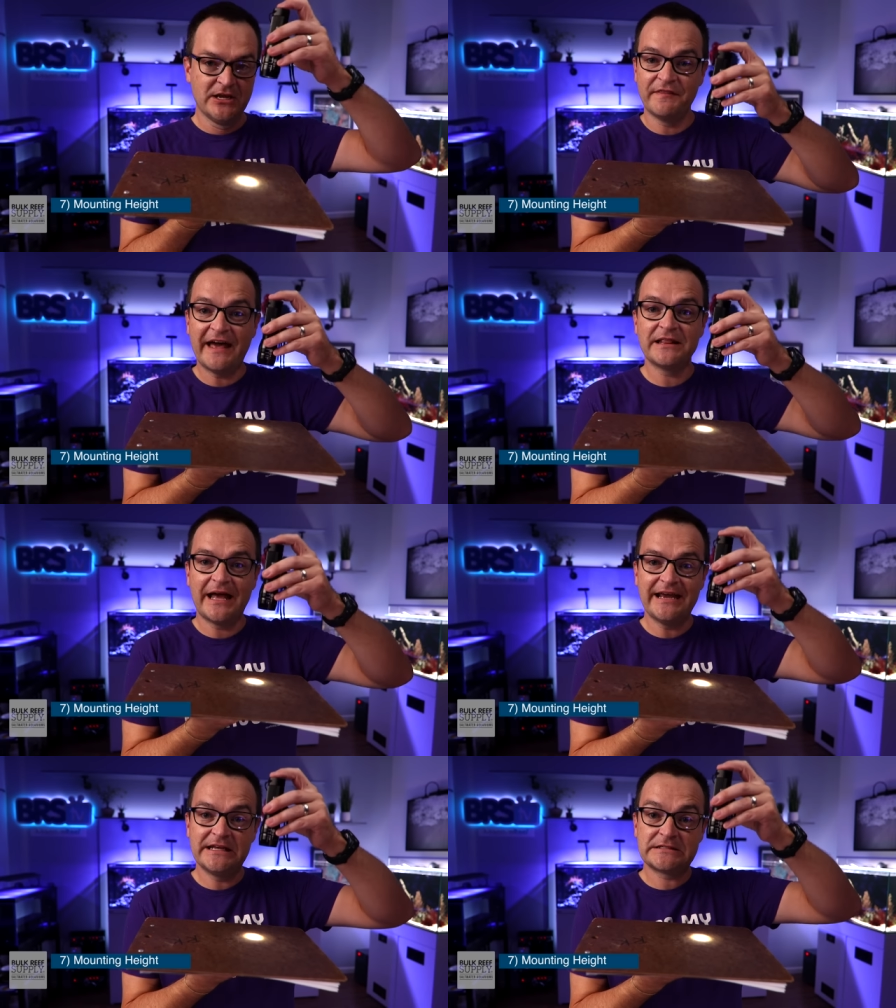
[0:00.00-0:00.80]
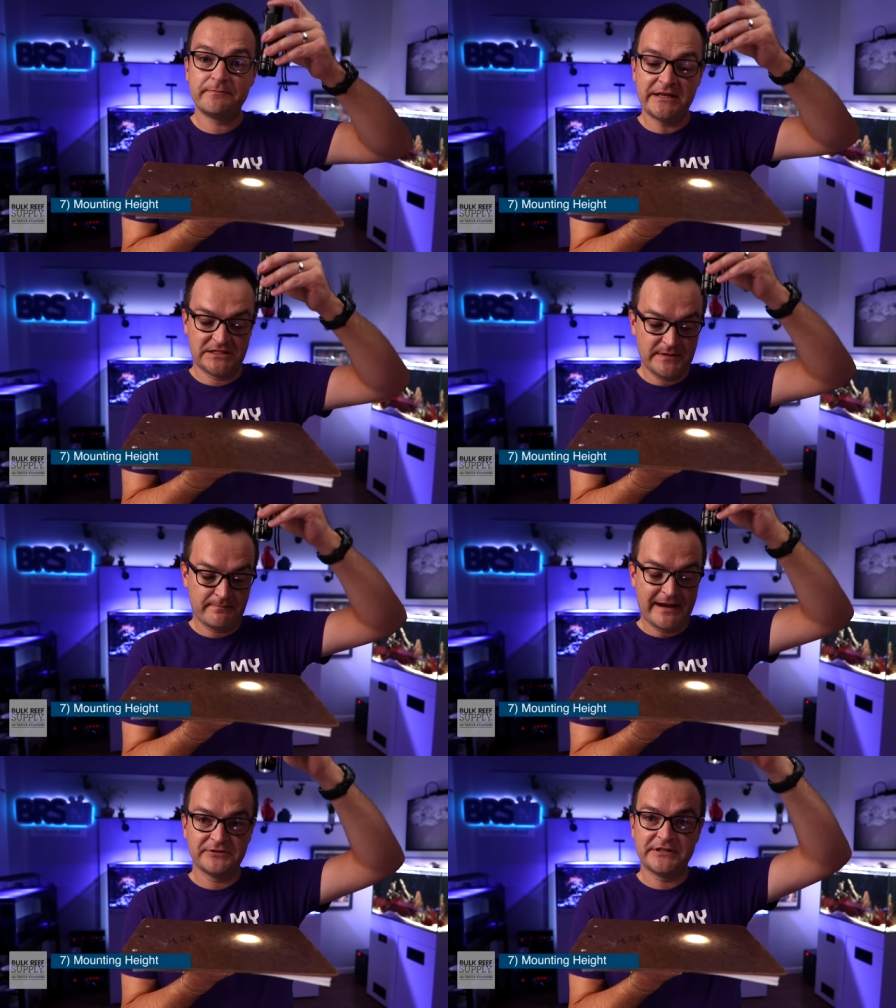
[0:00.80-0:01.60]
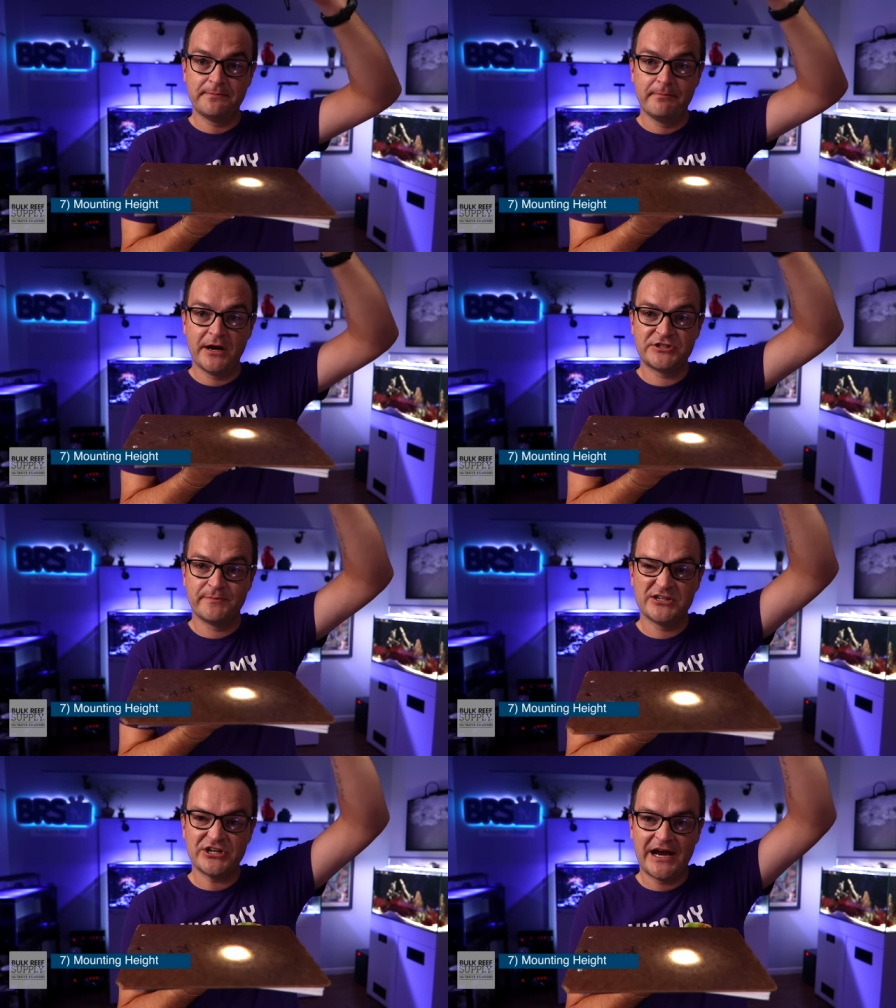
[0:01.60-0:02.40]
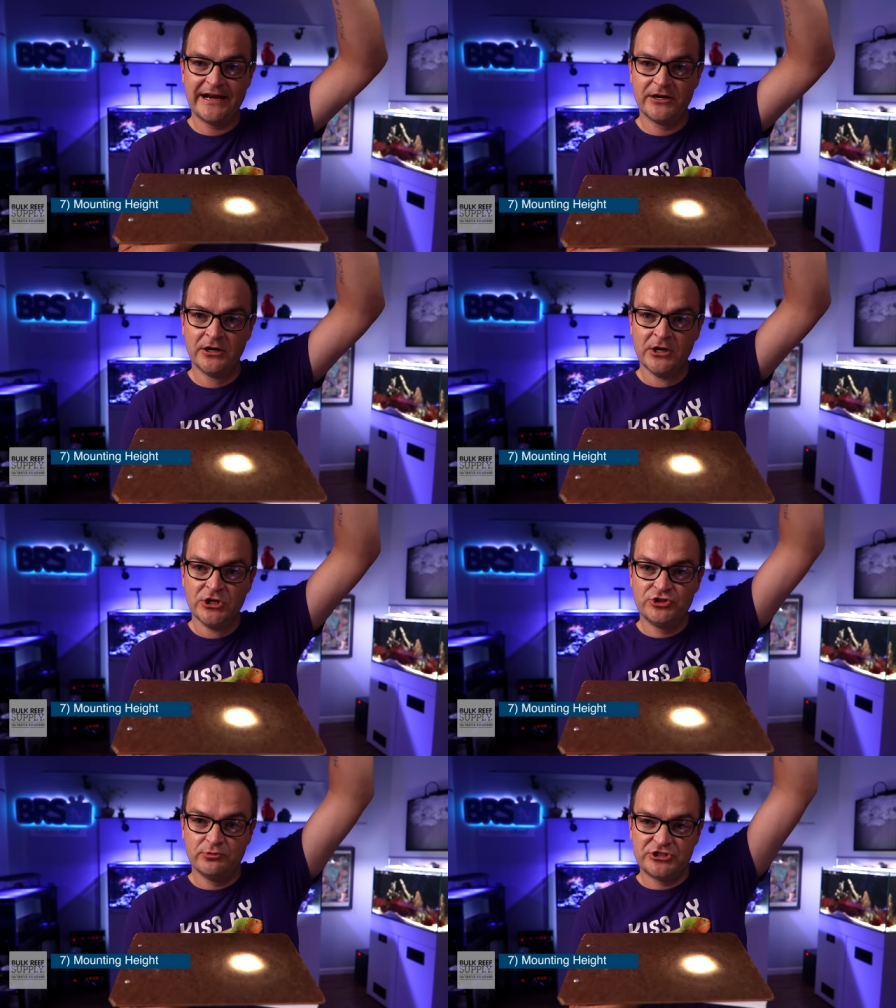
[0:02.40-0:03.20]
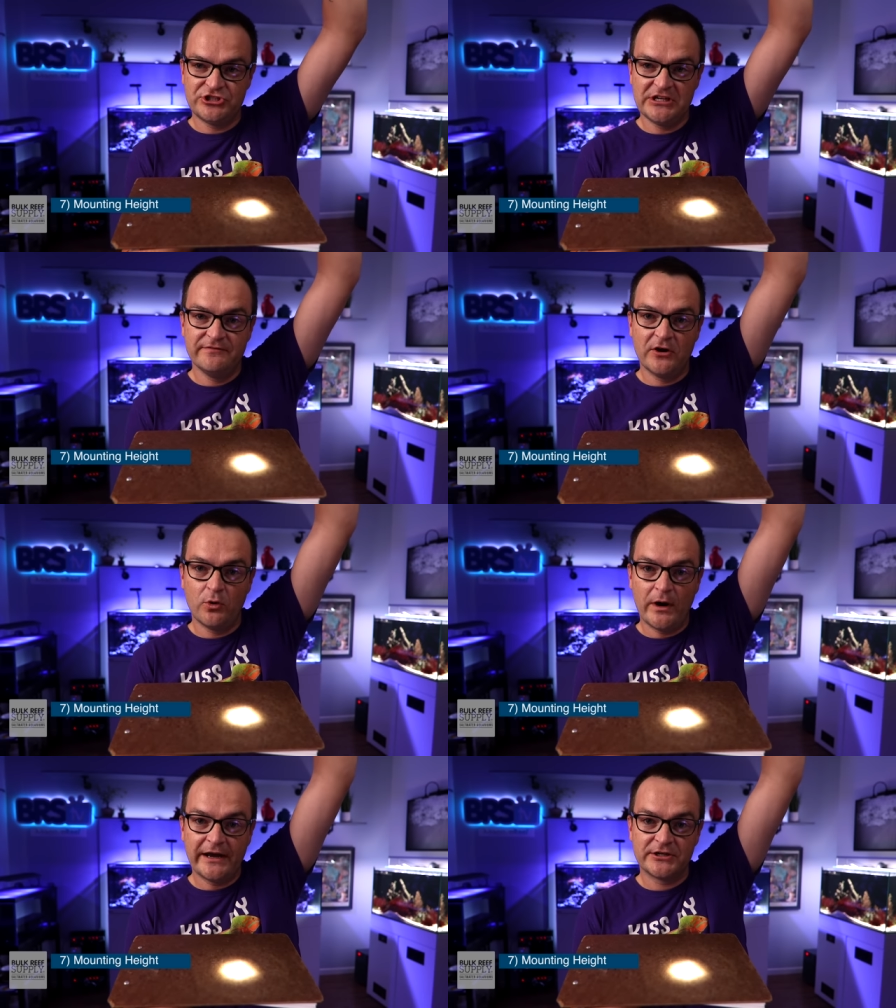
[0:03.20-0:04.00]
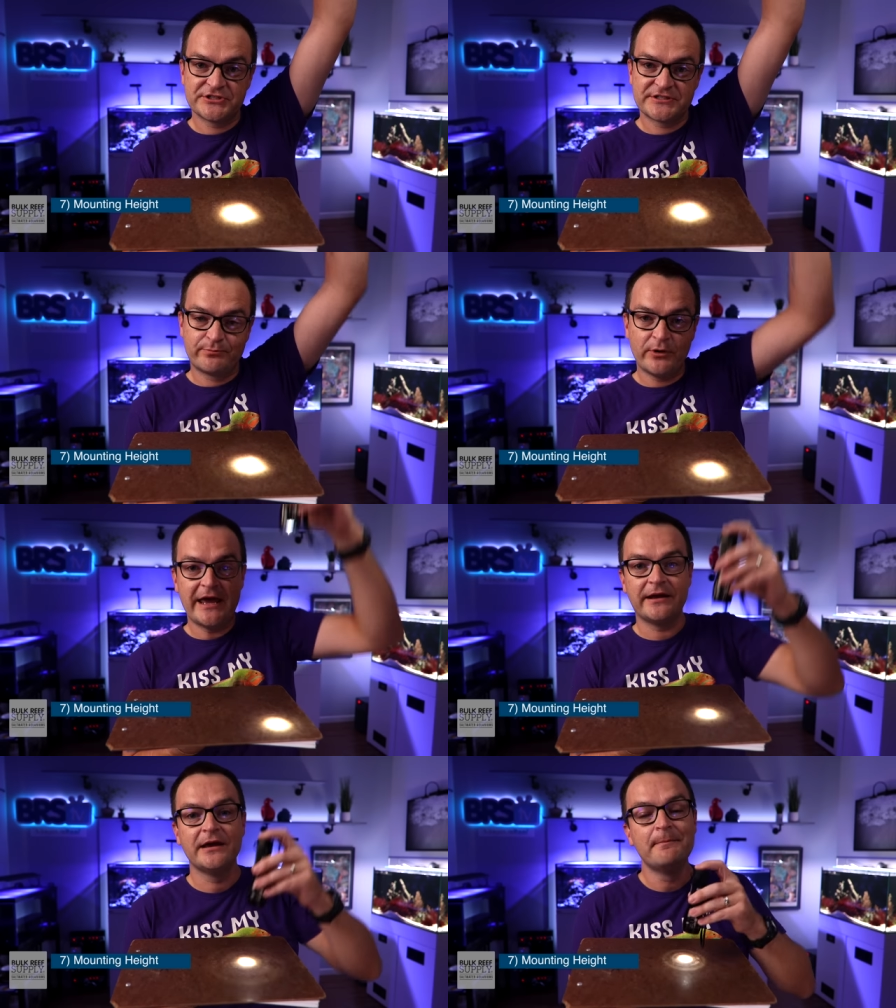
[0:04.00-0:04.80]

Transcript: then that light is meant to be mounted much, much higher to achieve a wider spread.